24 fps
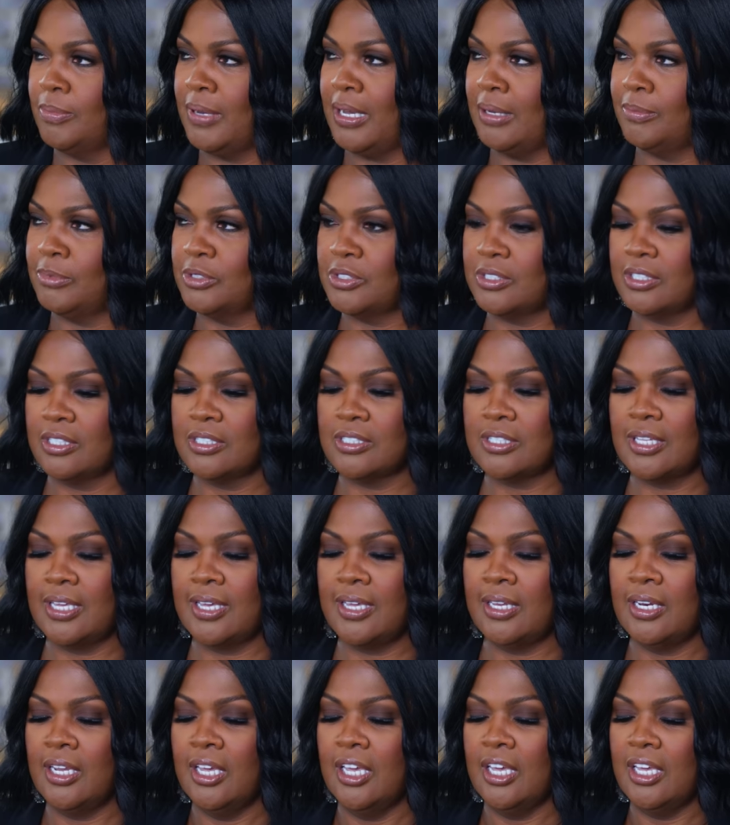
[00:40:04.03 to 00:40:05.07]
Bible says
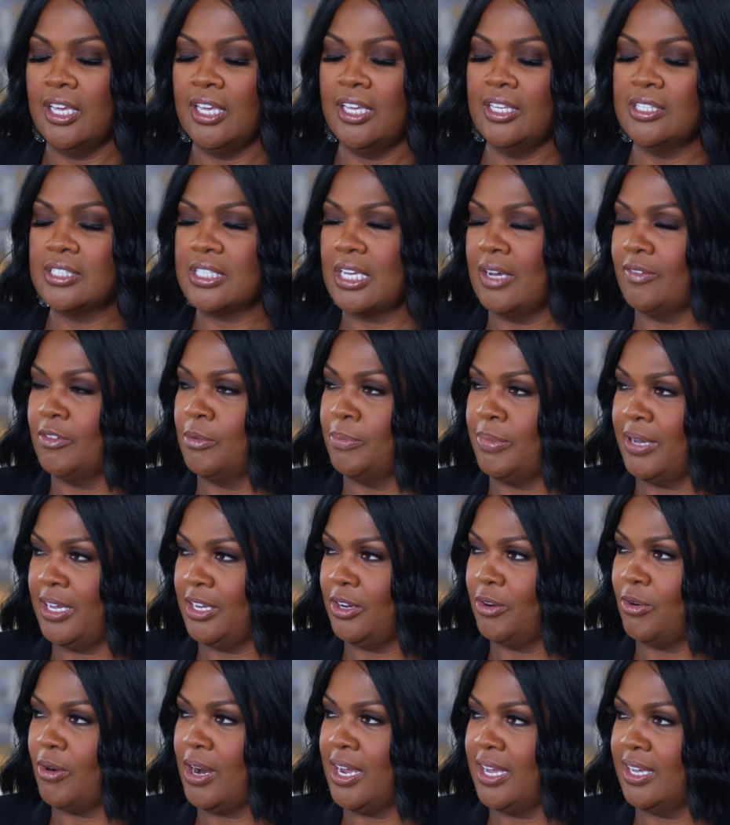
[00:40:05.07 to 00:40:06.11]
that he's covered by
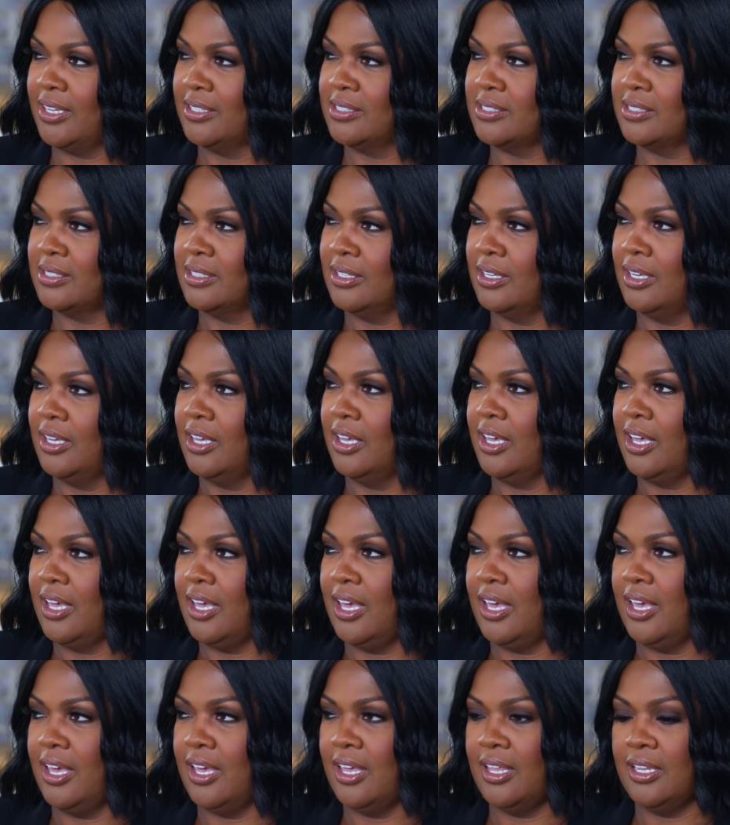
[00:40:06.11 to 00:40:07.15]
Christ, mm-hmm.
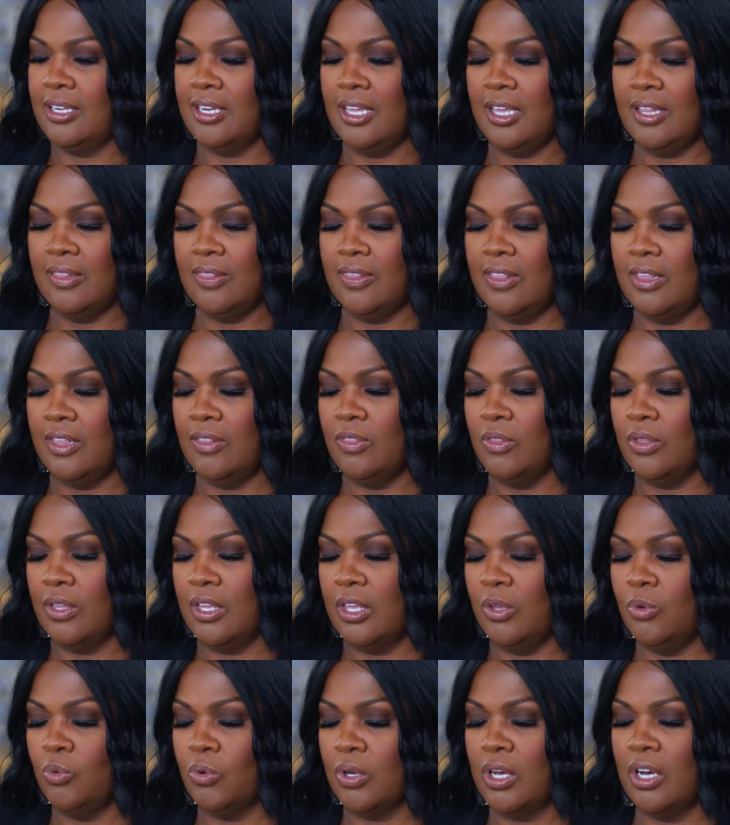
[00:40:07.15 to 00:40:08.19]
and and then the,
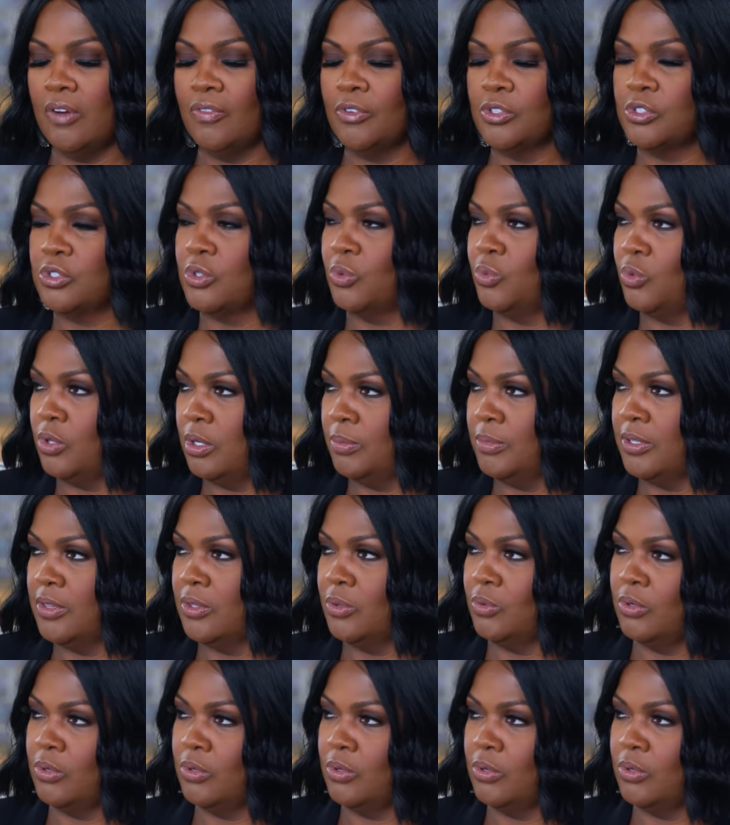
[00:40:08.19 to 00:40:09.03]
he covers the woman.